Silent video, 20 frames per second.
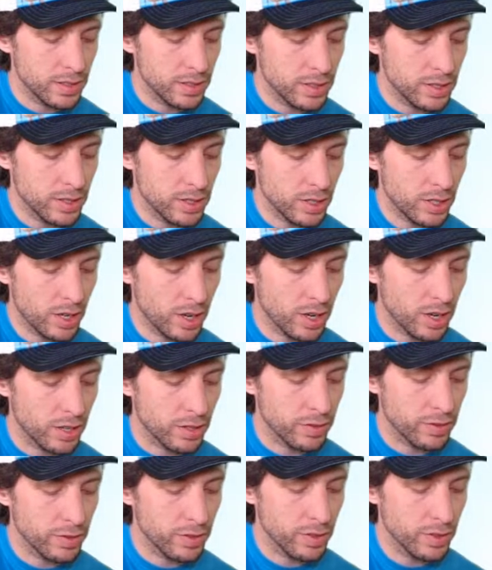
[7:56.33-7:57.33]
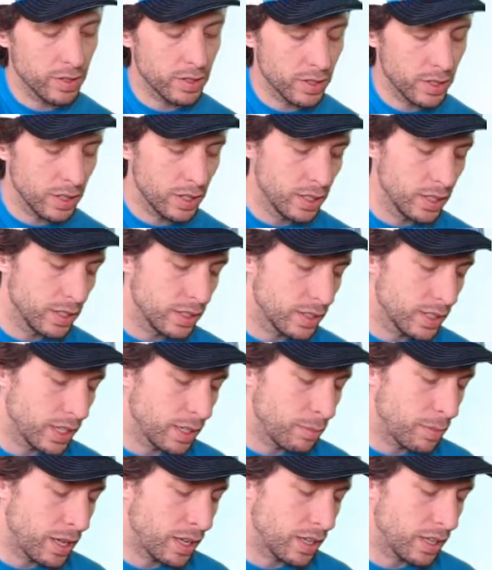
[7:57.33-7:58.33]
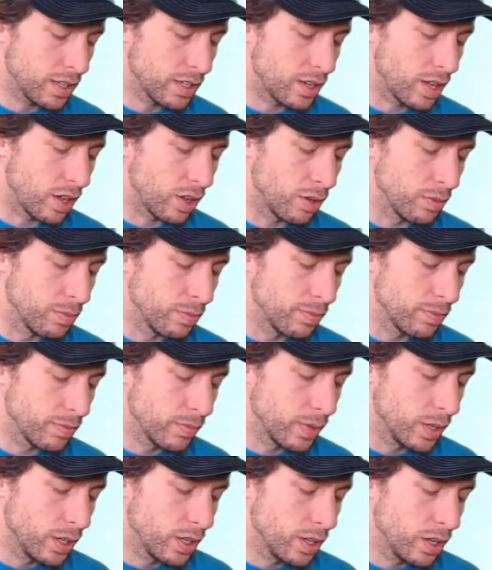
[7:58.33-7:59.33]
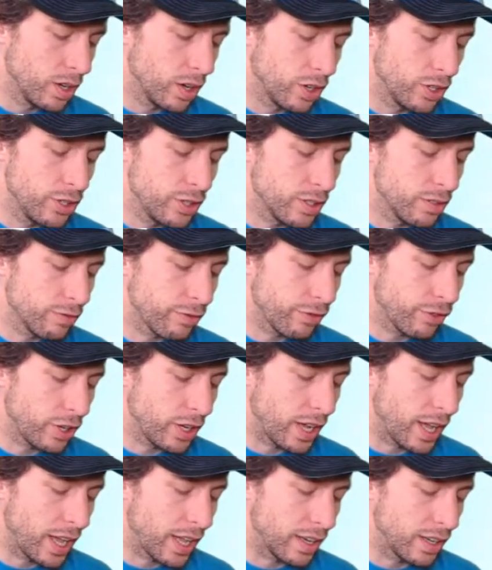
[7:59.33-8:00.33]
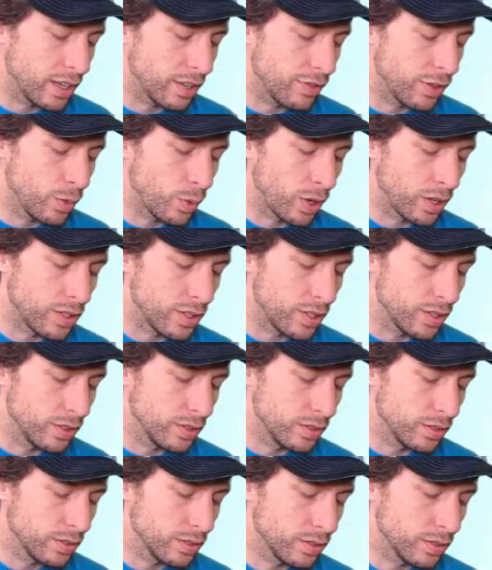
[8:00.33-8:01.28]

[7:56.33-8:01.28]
Just a curve. It's kind of making a dome. Or you can freehand it if you want to.